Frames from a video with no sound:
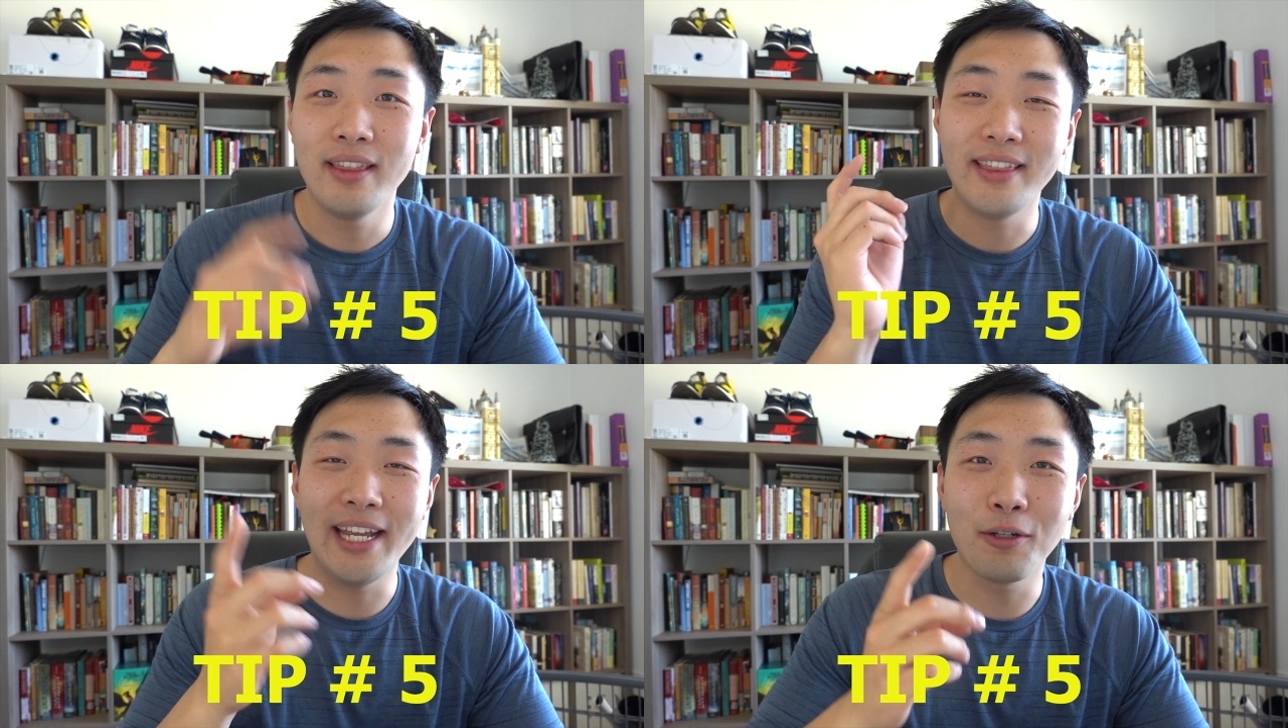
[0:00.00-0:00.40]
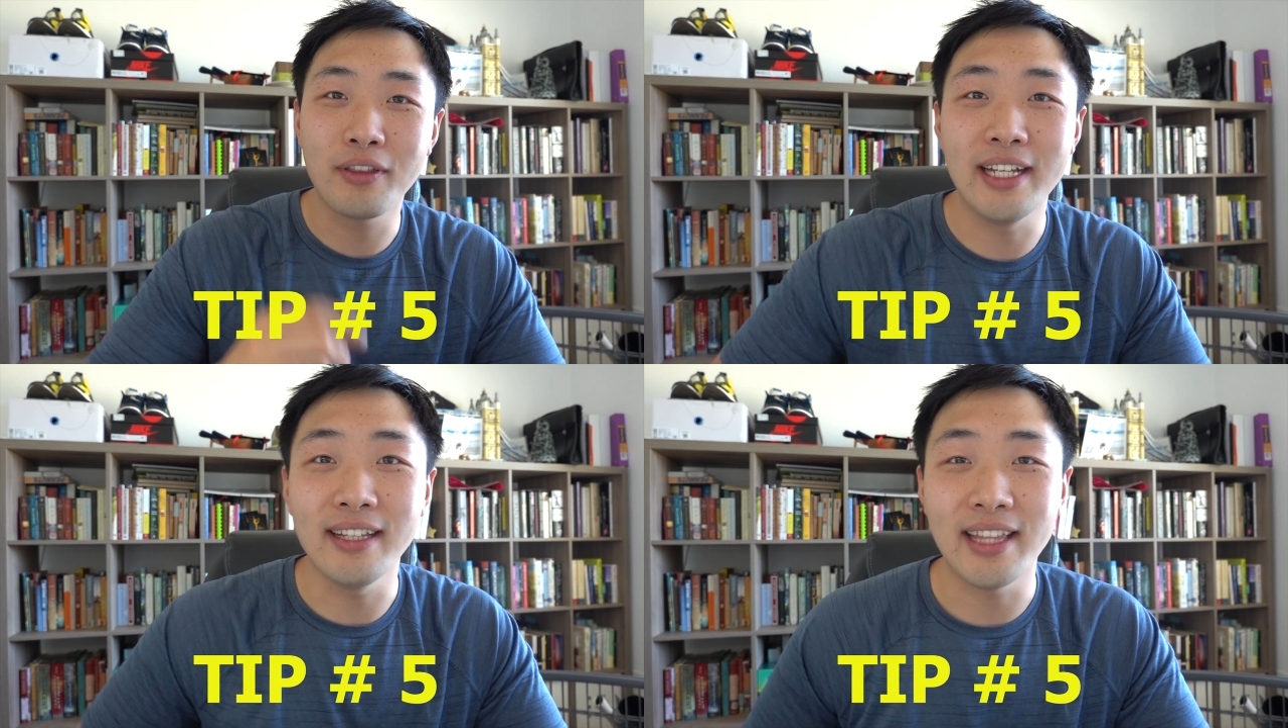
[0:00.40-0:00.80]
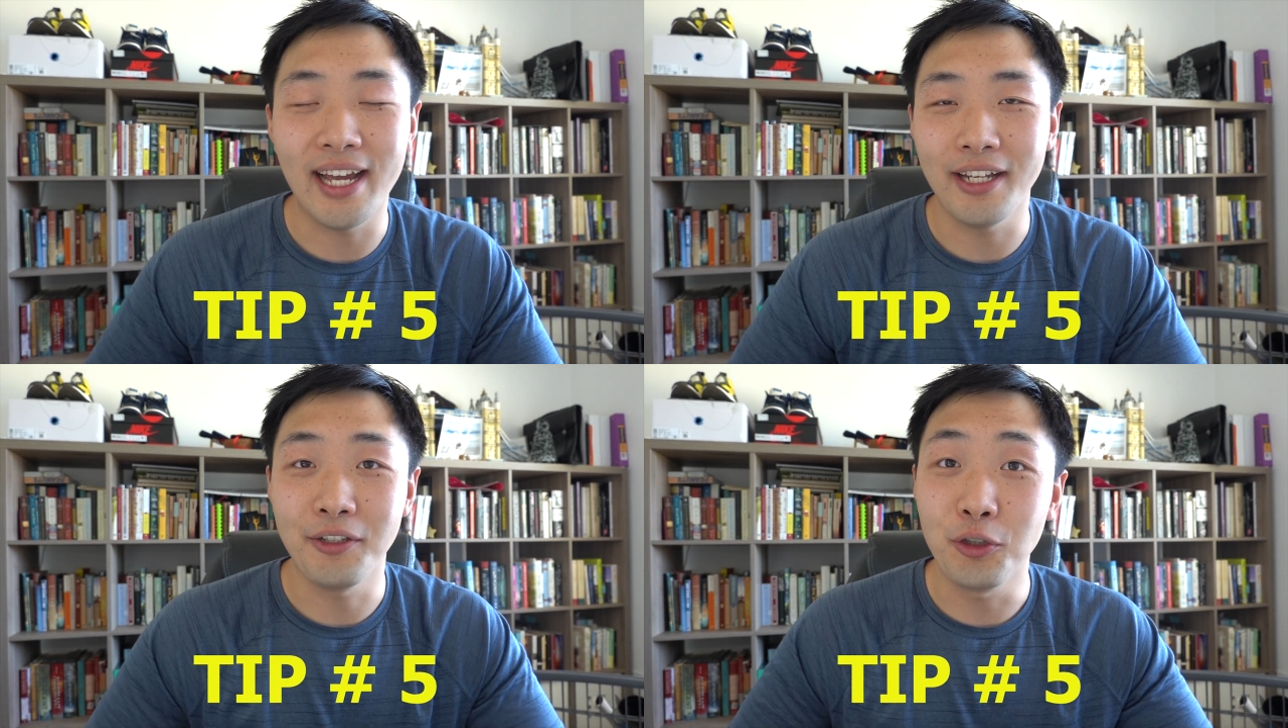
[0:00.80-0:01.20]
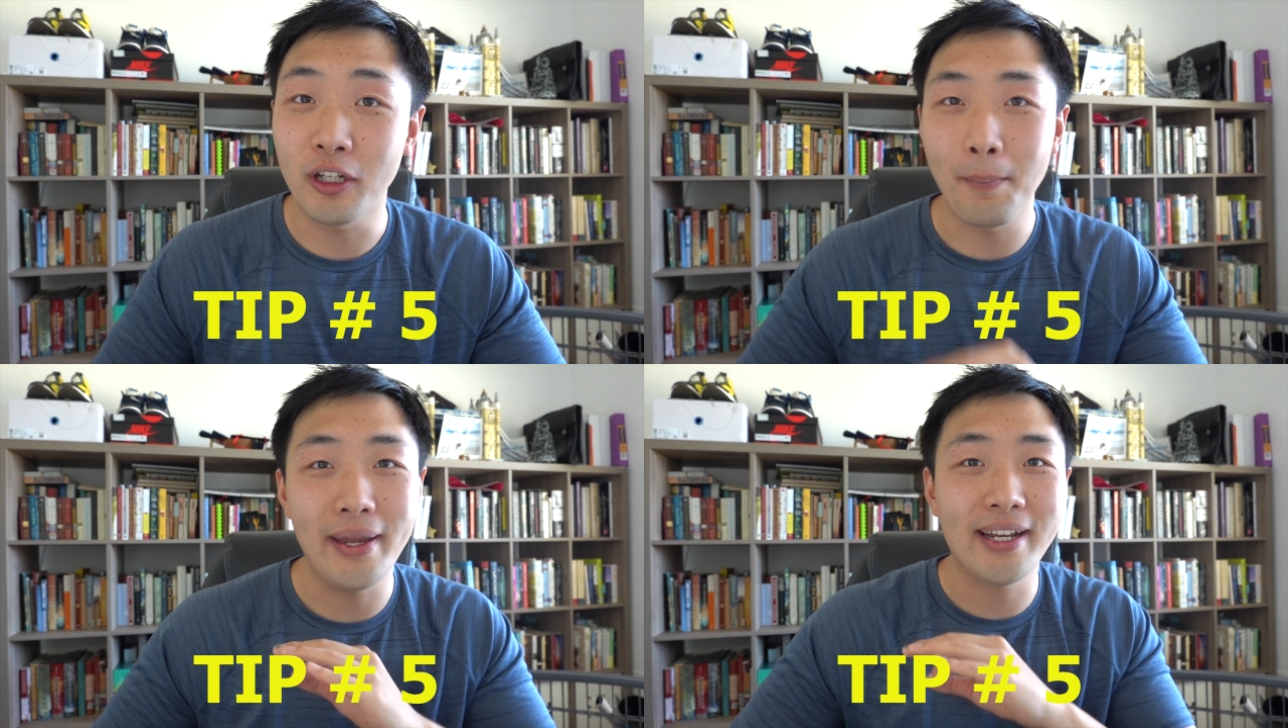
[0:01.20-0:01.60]
They'll think that you
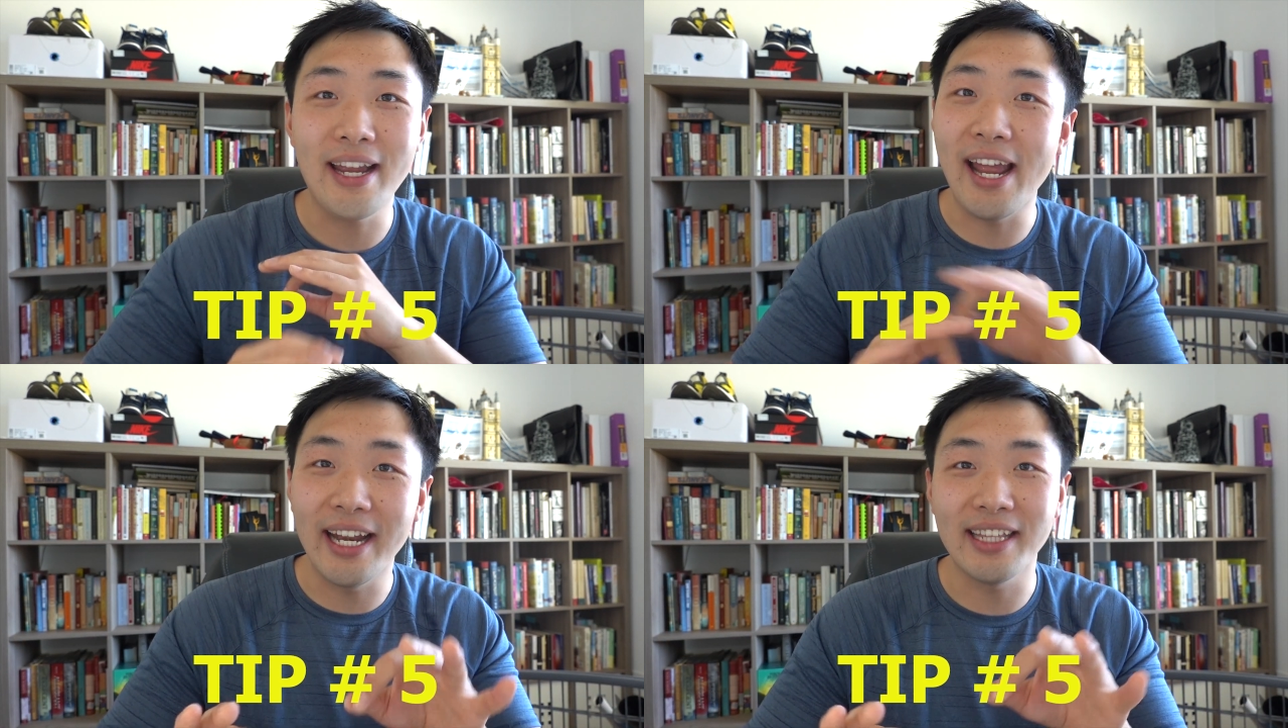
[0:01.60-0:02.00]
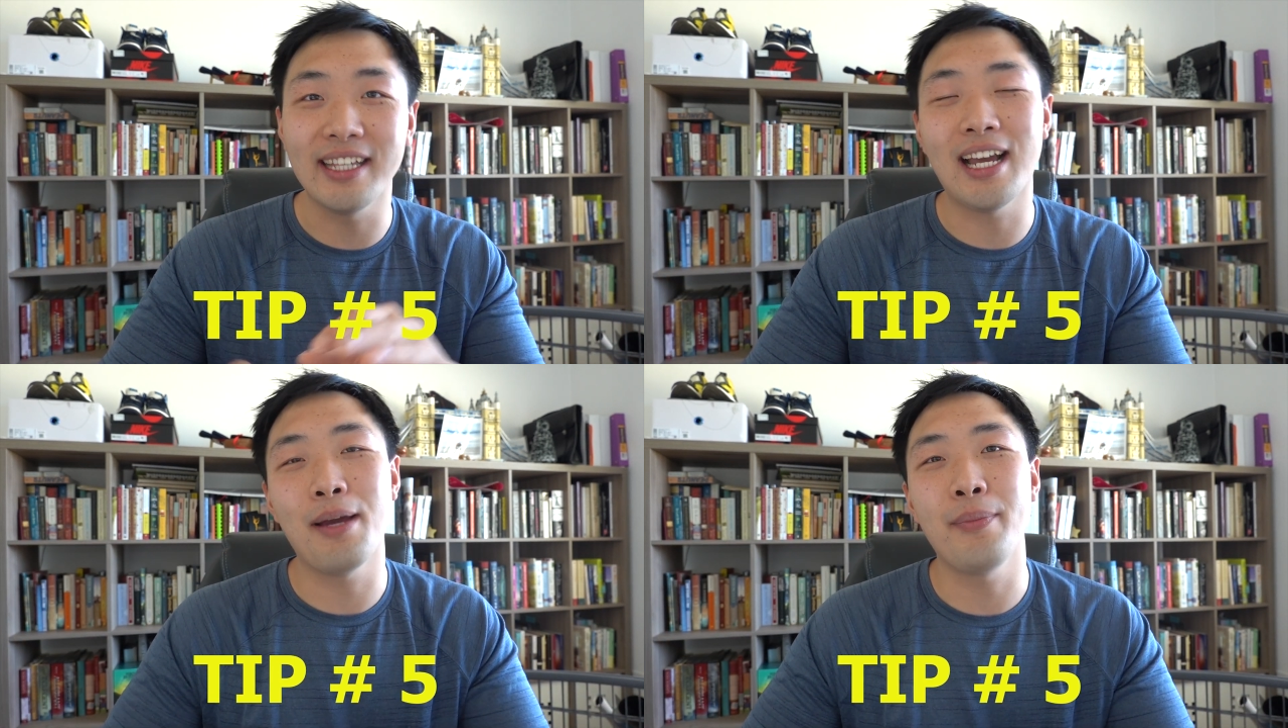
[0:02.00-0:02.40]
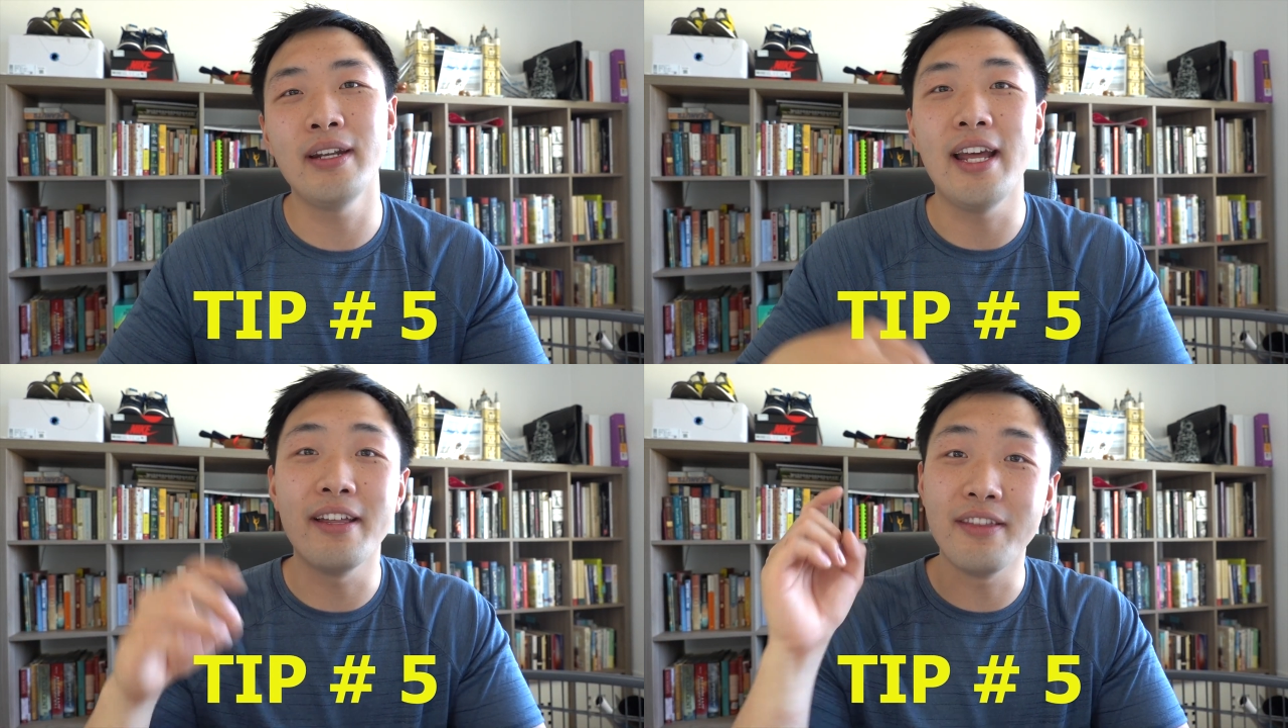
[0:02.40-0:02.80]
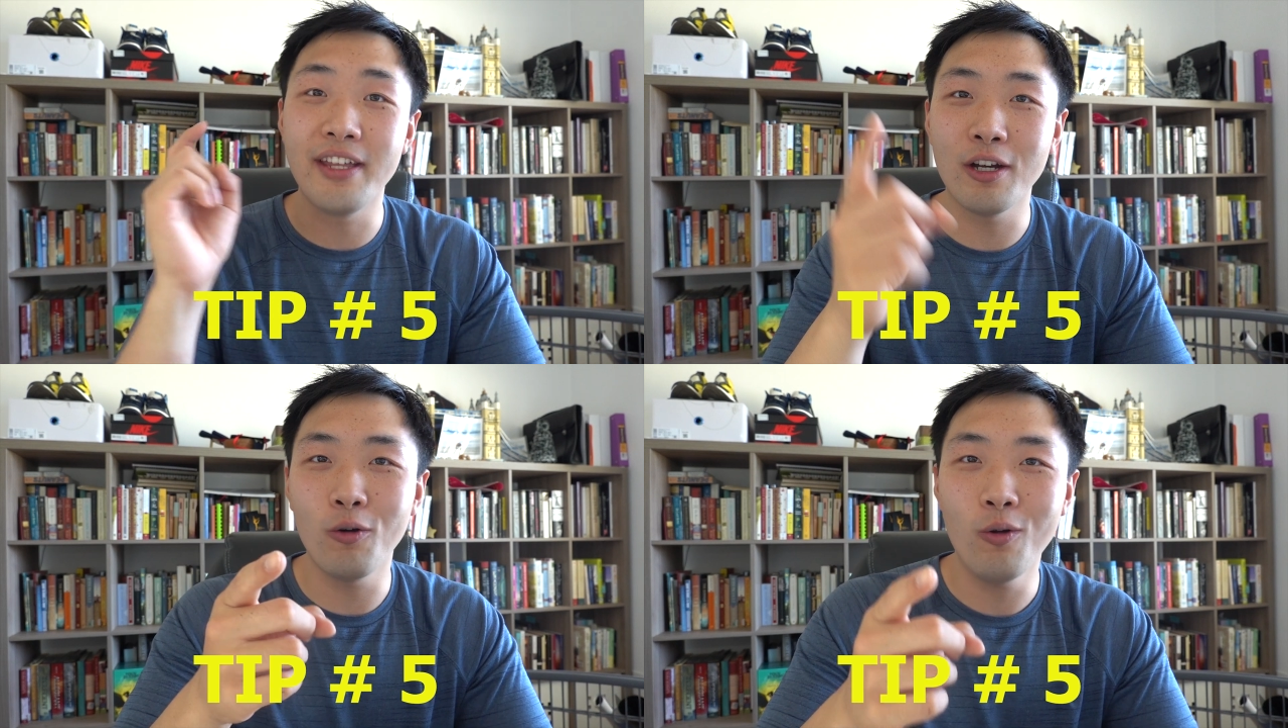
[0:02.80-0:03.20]
can make anything happen and
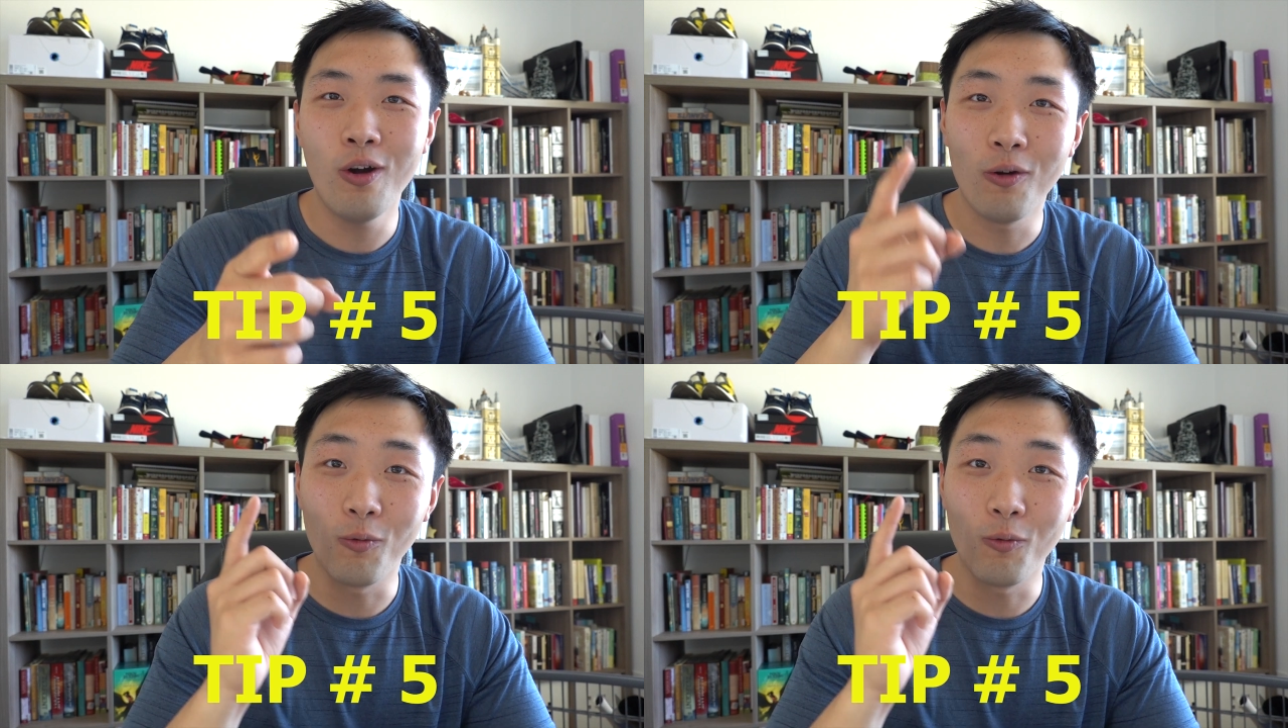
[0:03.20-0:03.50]
they'll